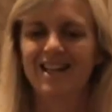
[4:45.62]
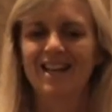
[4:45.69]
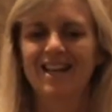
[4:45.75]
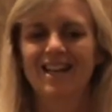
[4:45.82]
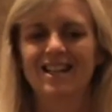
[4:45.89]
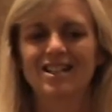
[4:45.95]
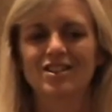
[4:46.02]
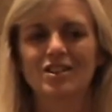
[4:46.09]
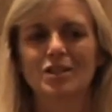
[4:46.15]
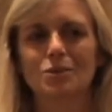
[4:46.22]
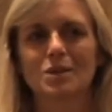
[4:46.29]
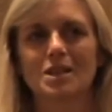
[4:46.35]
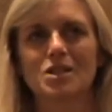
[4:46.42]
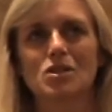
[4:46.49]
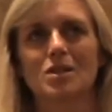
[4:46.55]
And you know,
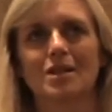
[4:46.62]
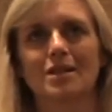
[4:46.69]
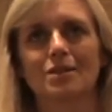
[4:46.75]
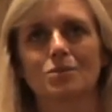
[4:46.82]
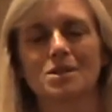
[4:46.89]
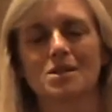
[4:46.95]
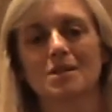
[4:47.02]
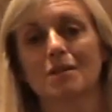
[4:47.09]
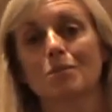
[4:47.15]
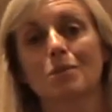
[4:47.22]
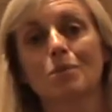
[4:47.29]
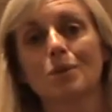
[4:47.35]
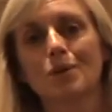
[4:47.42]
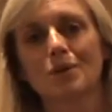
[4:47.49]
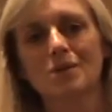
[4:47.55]
with a child with cerebral
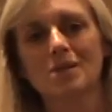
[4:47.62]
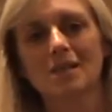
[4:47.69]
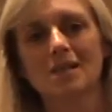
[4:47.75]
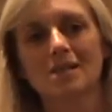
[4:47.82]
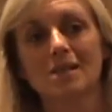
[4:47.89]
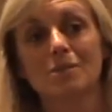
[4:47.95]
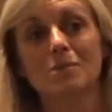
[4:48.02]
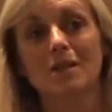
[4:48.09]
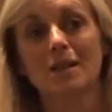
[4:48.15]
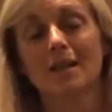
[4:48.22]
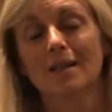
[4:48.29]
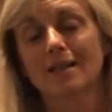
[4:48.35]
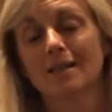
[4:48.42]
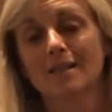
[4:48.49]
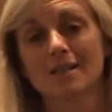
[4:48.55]
palsy, a
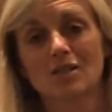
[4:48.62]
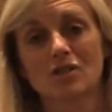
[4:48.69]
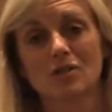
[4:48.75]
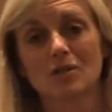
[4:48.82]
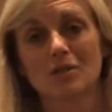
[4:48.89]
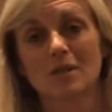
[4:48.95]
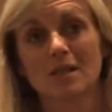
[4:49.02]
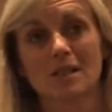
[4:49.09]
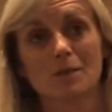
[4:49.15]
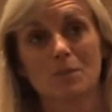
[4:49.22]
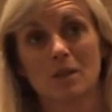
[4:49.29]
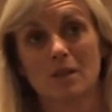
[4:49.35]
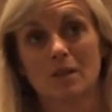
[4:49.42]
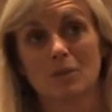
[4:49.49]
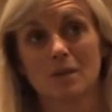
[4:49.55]
lot of these children,
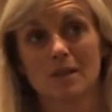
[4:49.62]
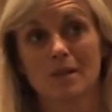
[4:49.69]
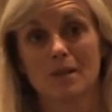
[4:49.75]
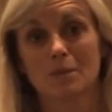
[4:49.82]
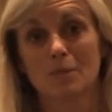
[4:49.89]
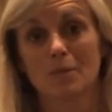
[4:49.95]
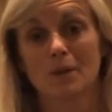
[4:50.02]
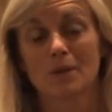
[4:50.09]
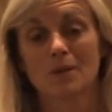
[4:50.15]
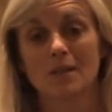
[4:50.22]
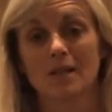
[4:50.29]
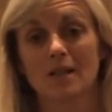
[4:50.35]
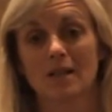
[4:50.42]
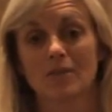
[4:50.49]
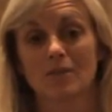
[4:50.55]
especially with cerebral palsy,
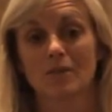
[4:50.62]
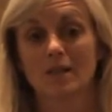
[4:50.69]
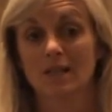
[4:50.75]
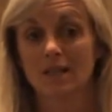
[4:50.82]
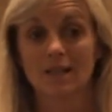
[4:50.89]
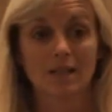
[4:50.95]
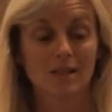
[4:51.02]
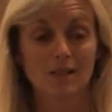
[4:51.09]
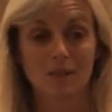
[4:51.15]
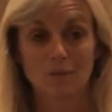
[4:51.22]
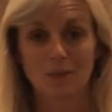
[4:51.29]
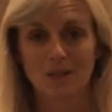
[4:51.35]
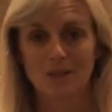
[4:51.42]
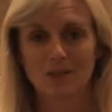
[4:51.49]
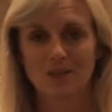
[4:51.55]
have chronic
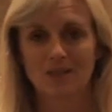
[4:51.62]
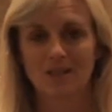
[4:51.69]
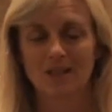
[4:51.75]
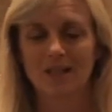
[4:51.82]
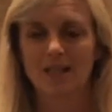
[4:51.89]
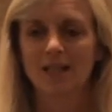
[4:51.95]
constipation.